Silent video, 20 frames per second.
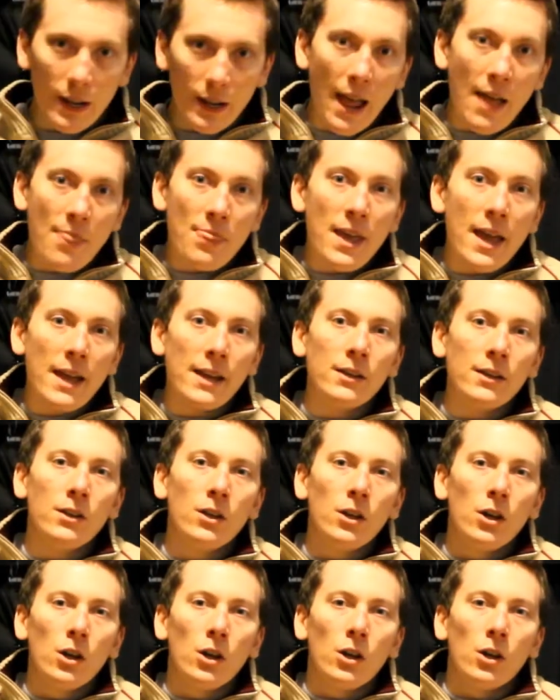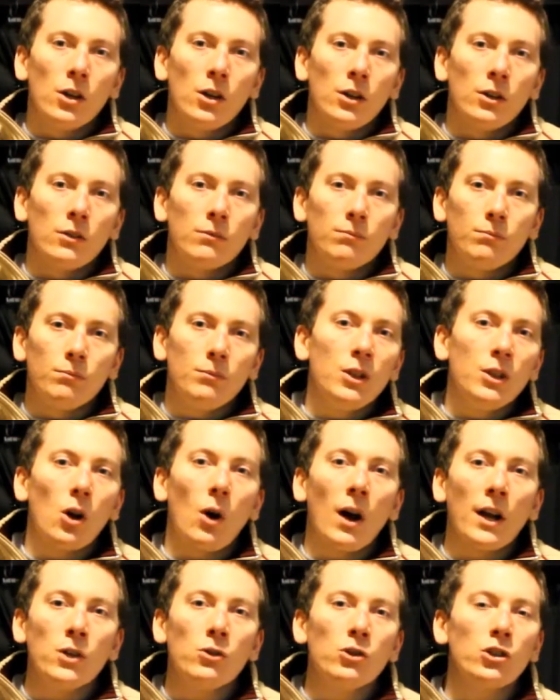And then,
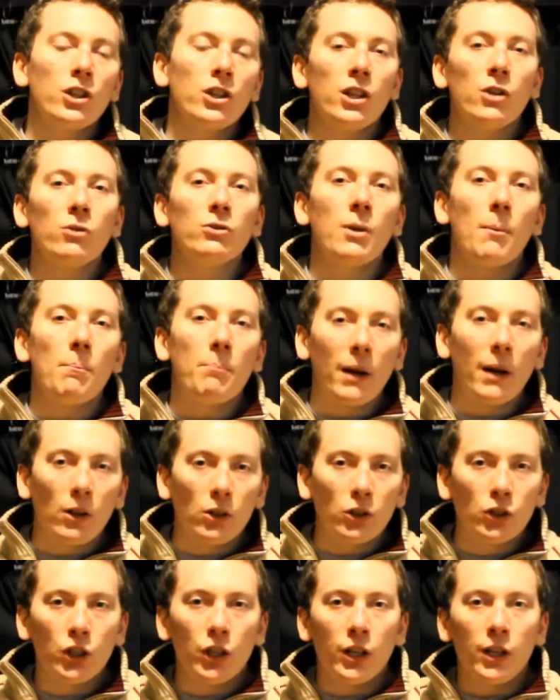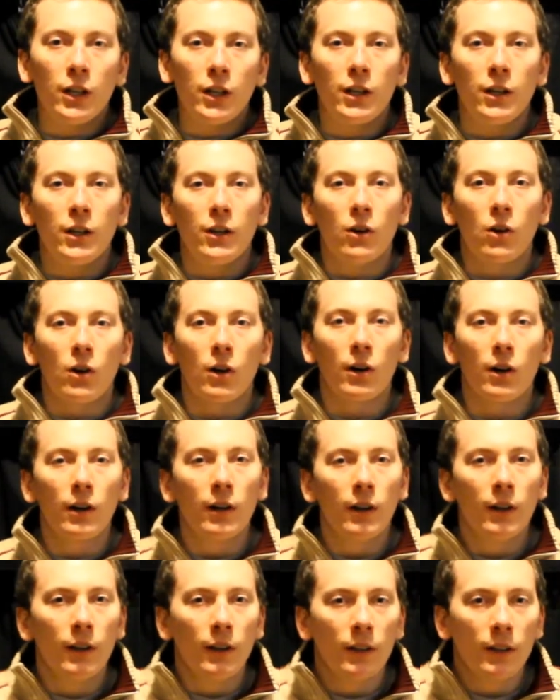I usually use a Belgian or
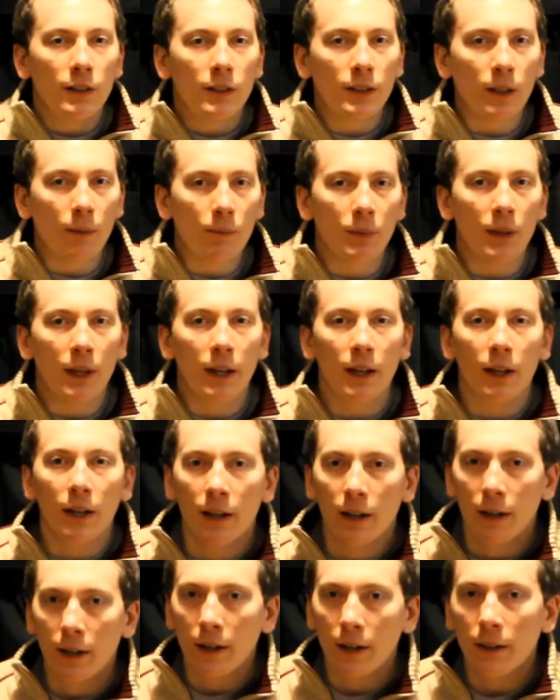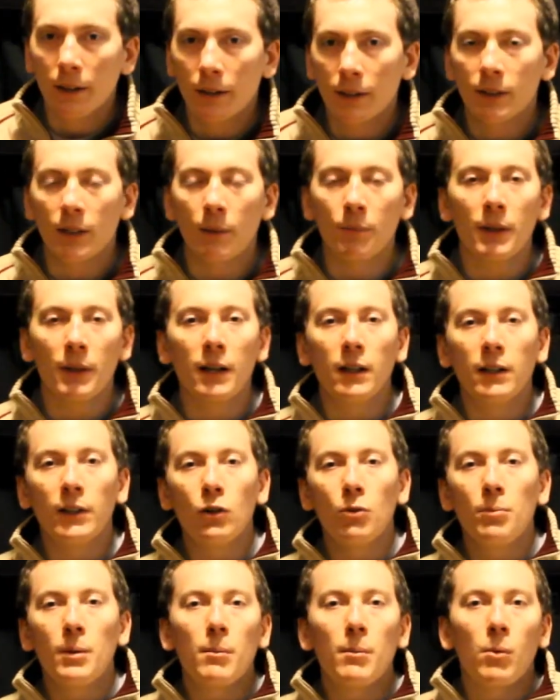something a
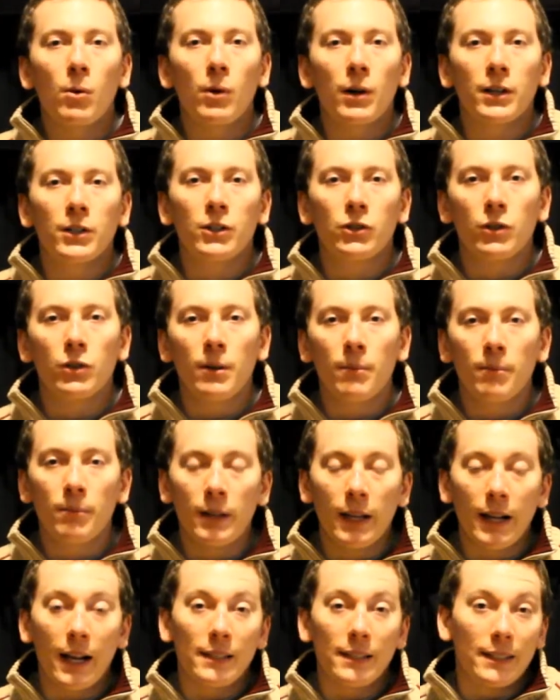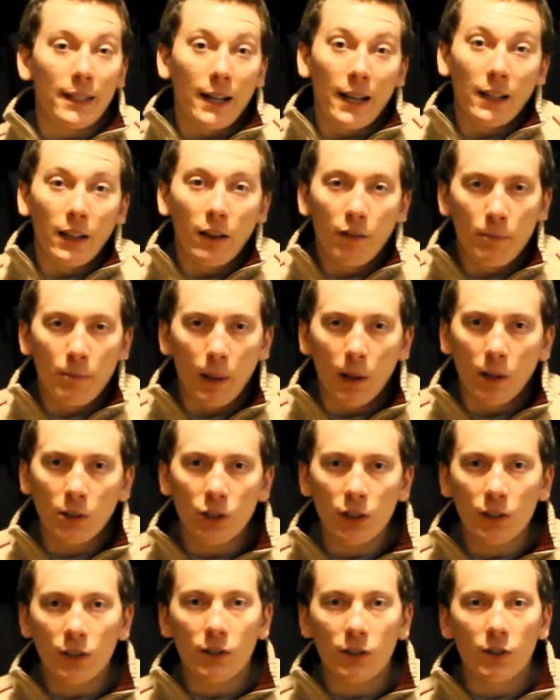little bit more extreme. Like I said, I love
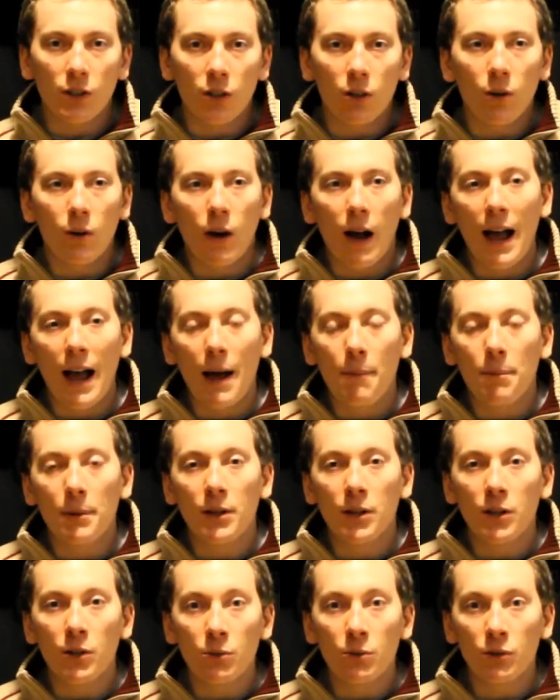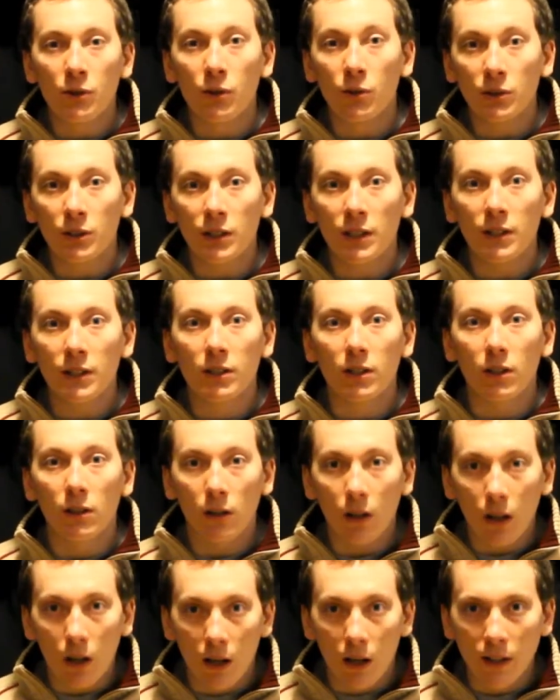Belgian, so I happen to use those yeasts a
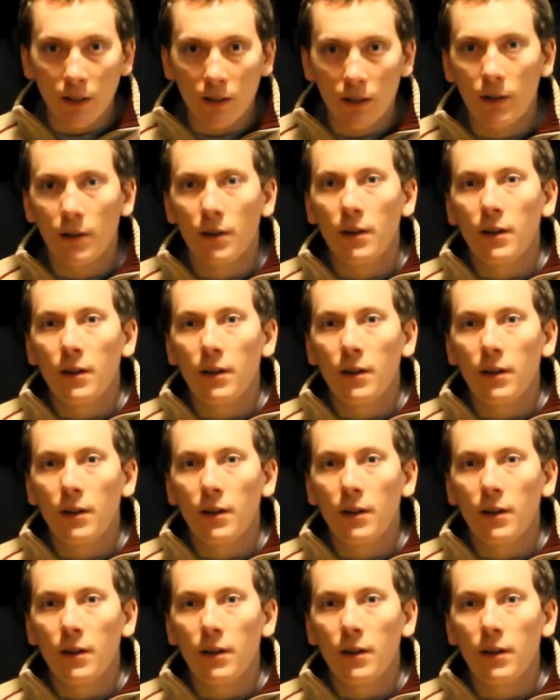lot.